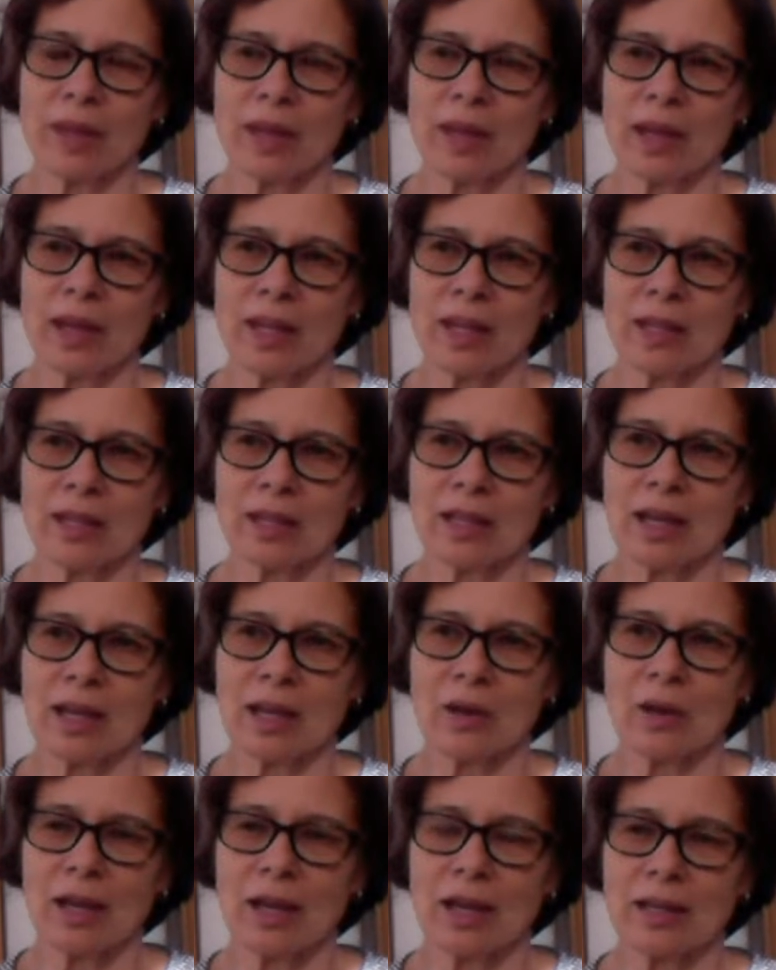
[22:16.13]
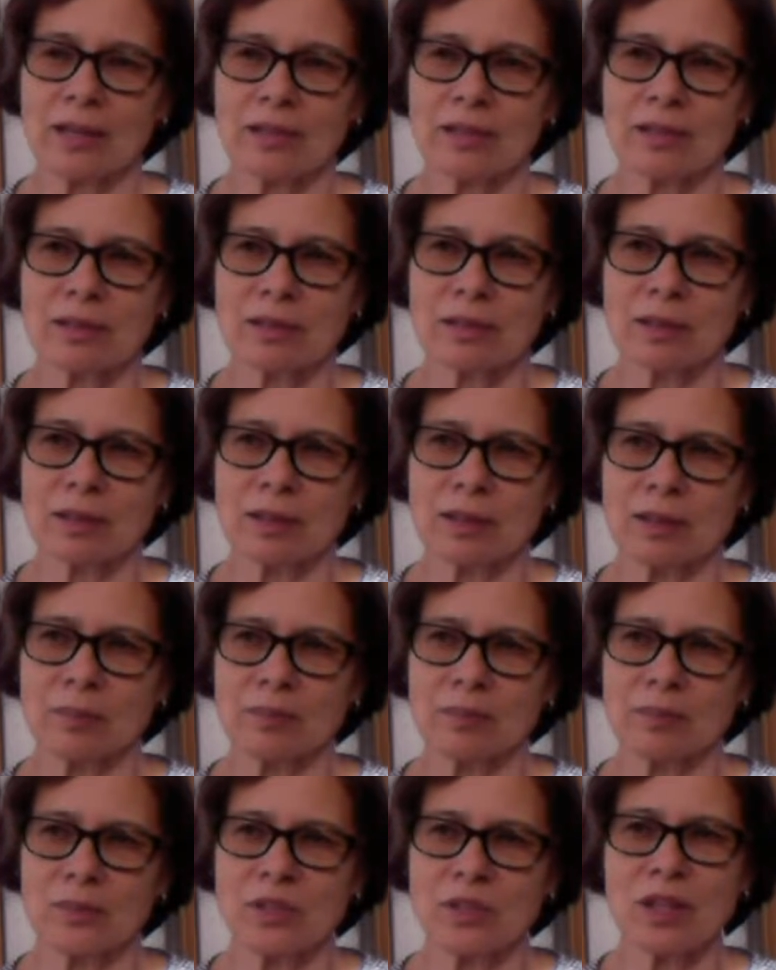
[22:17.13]
Now has
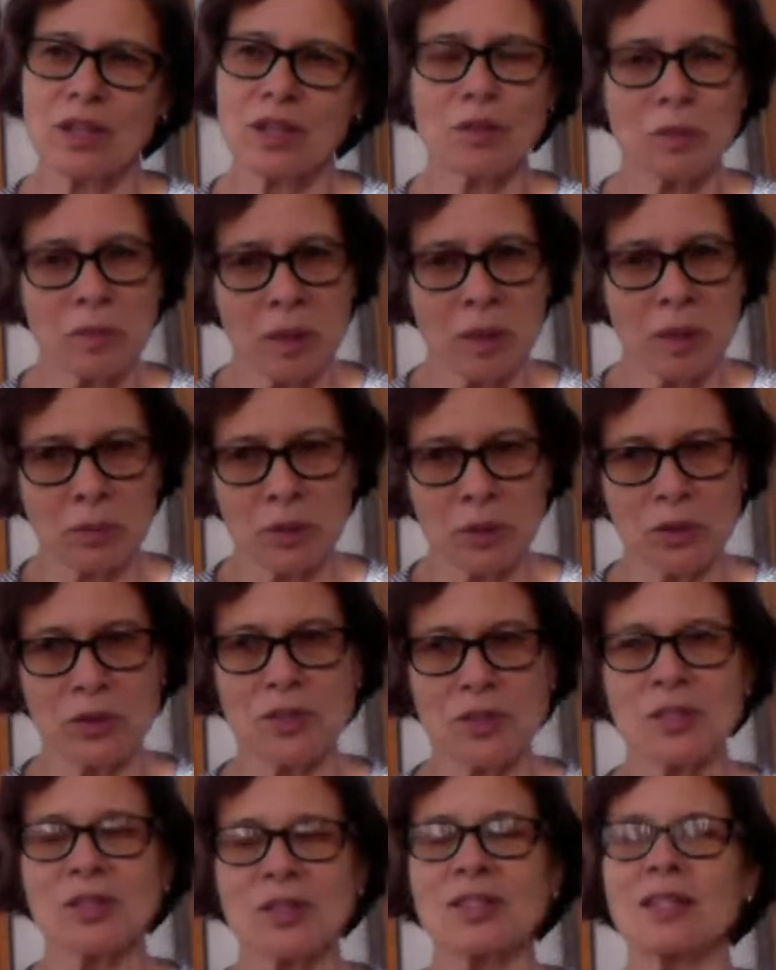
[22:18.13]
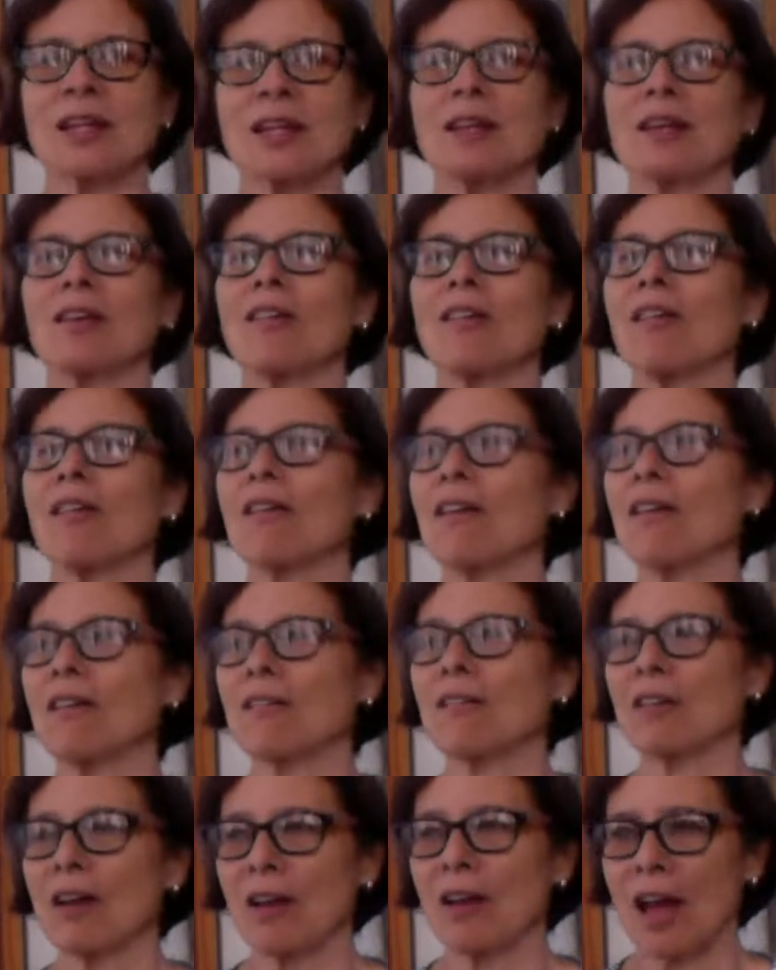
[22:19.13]
several members,
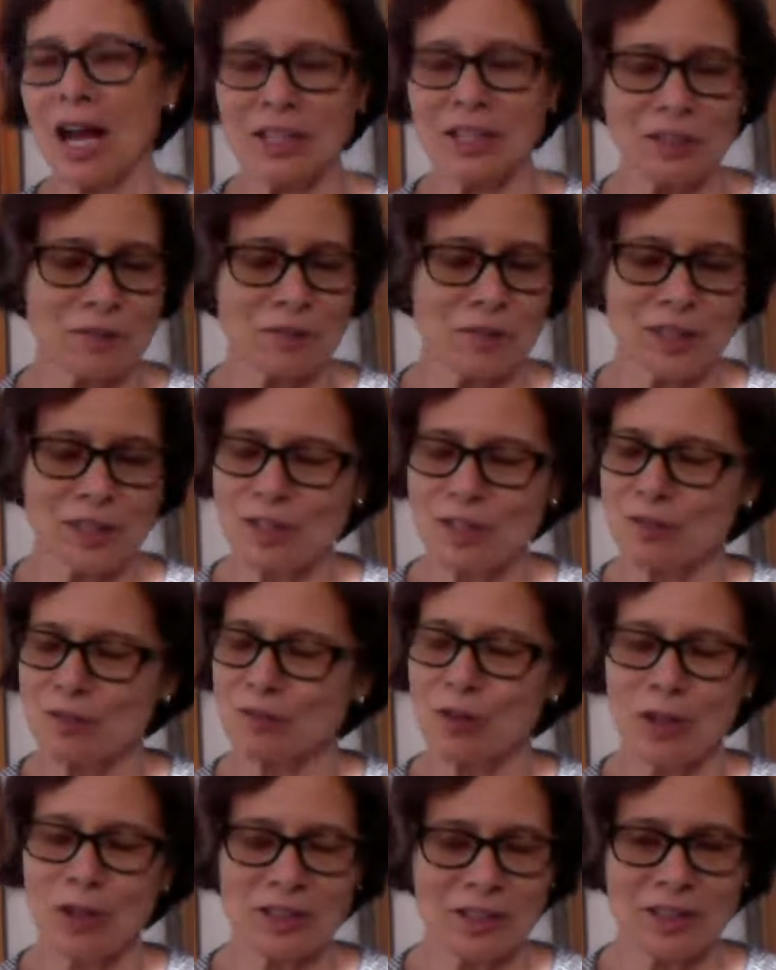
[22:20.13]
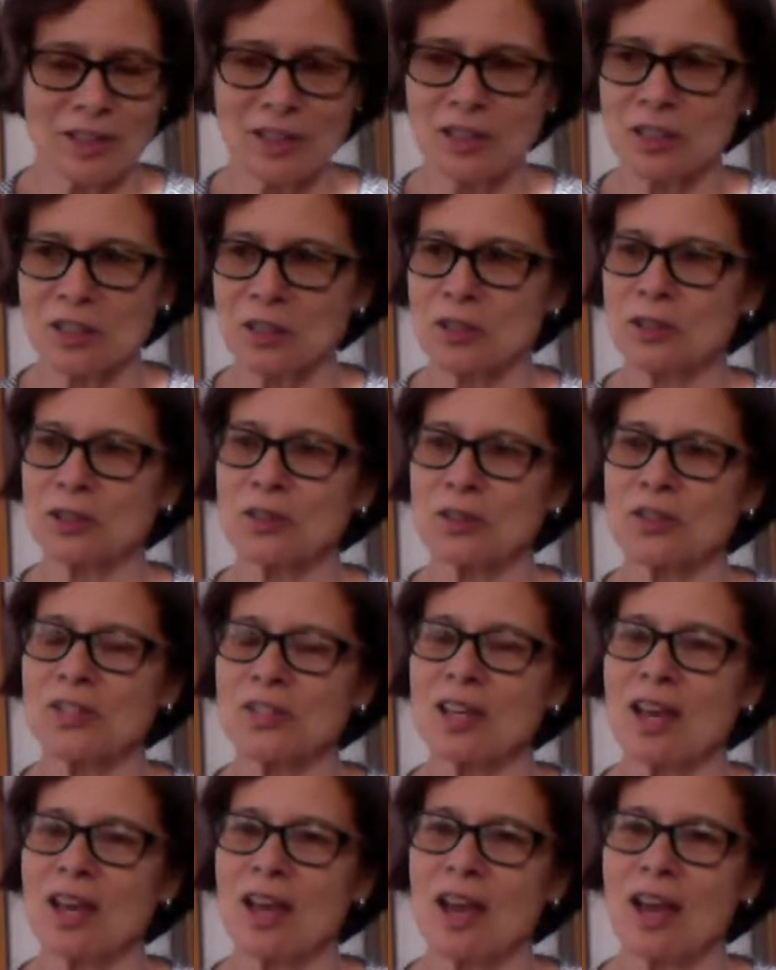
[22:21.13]
activists, volunteers,
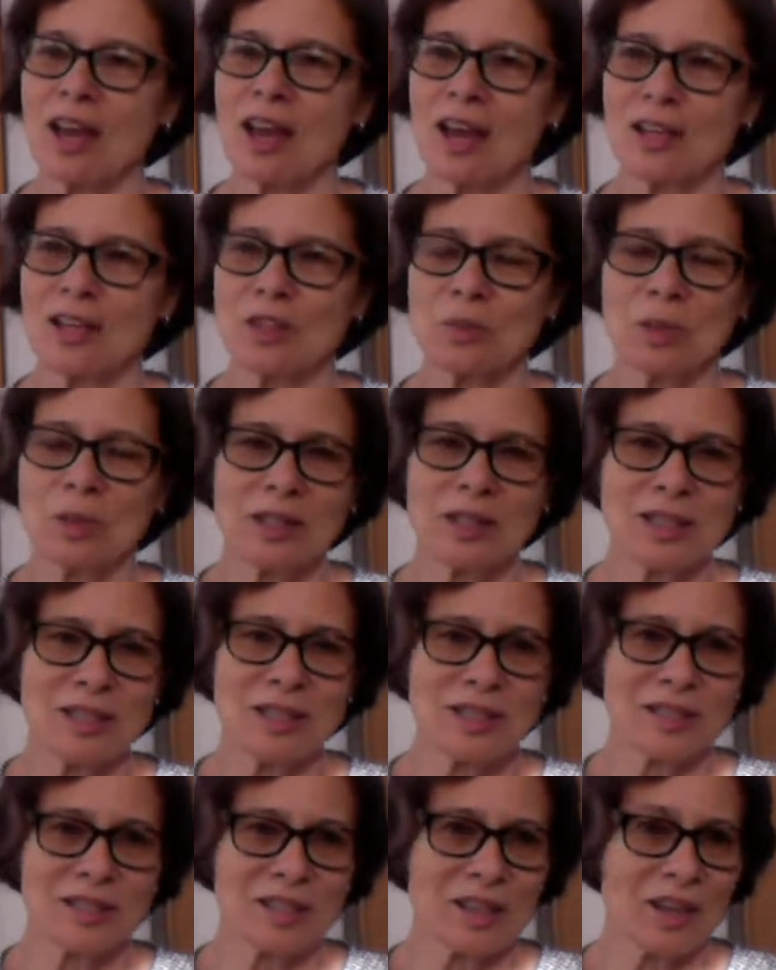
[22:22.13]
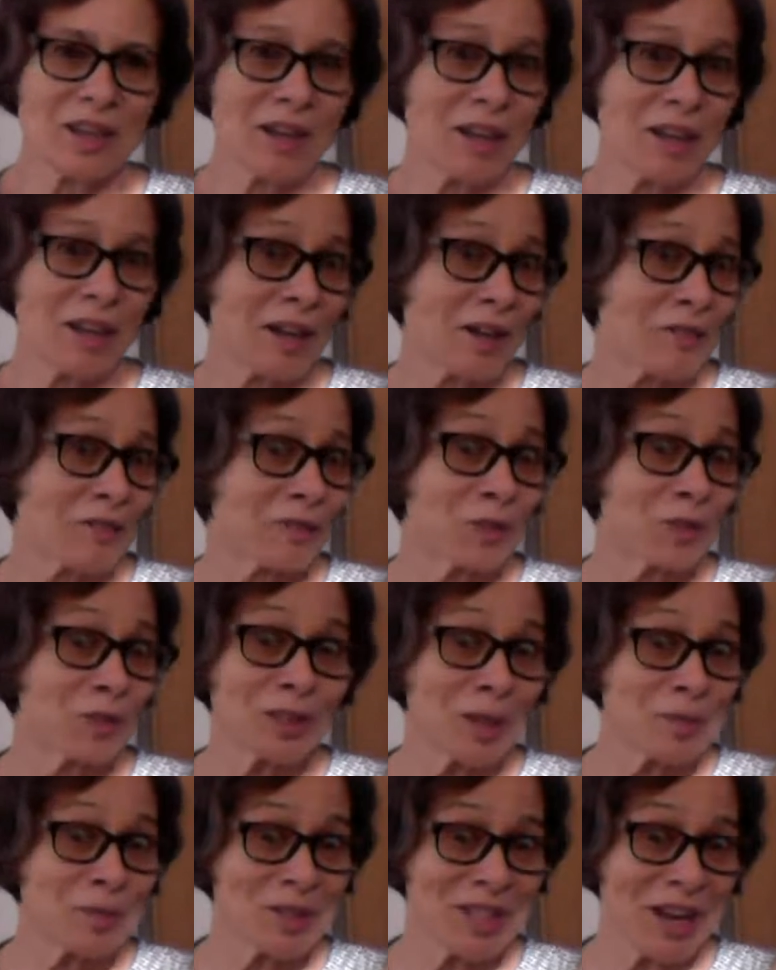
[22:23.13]
as well as a full-time
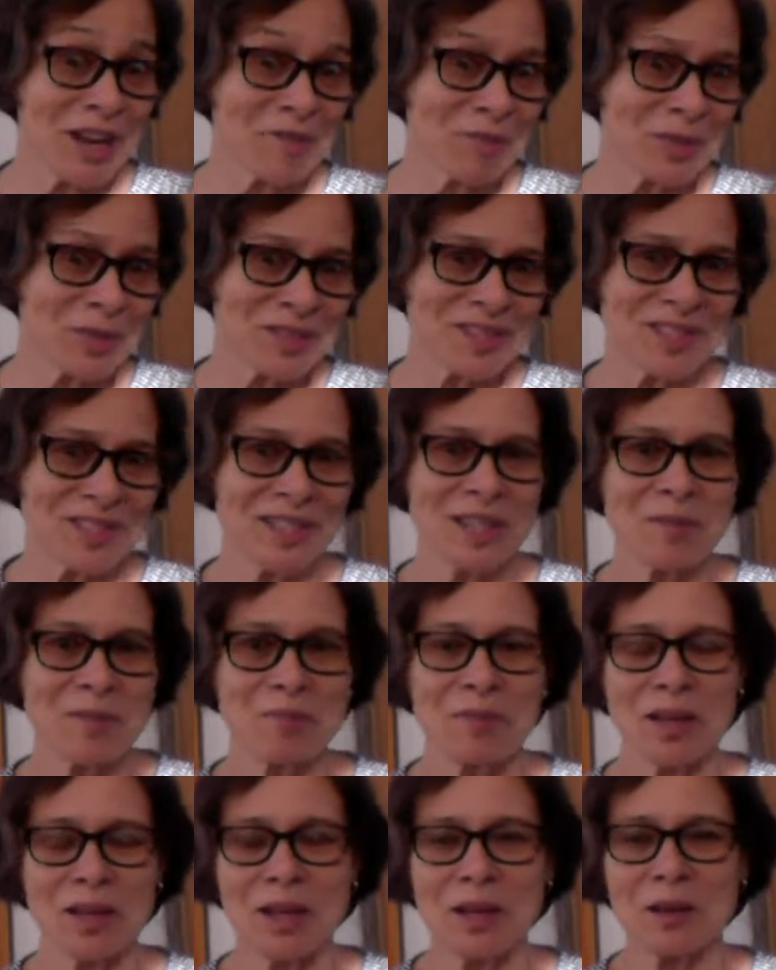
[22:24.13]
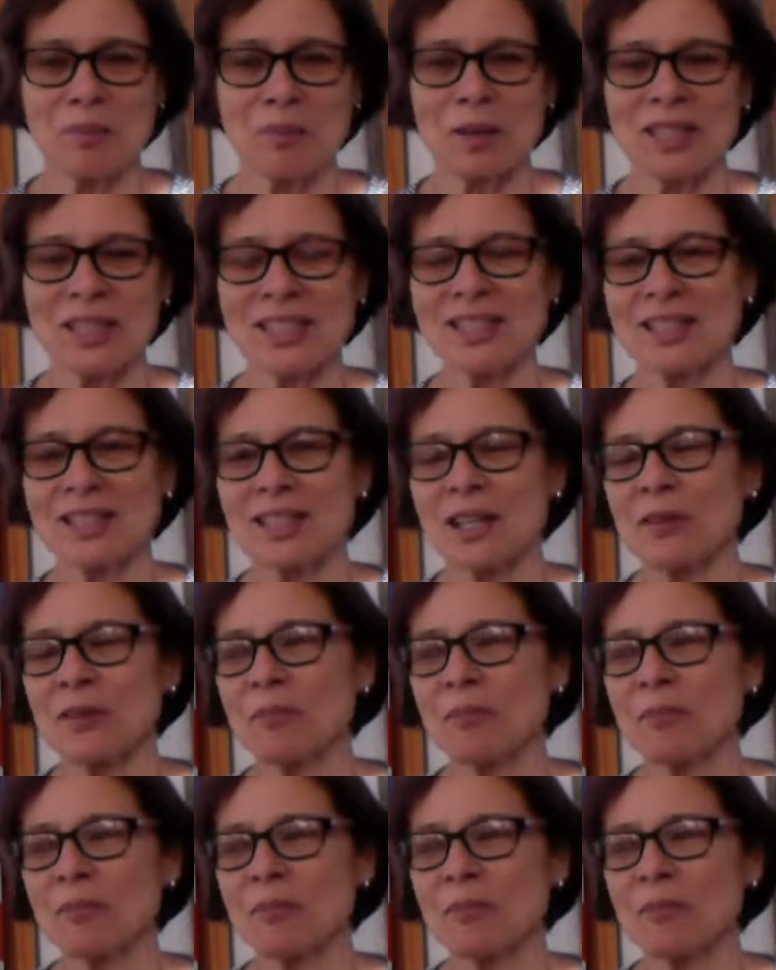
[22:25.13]
staff person named Maritza.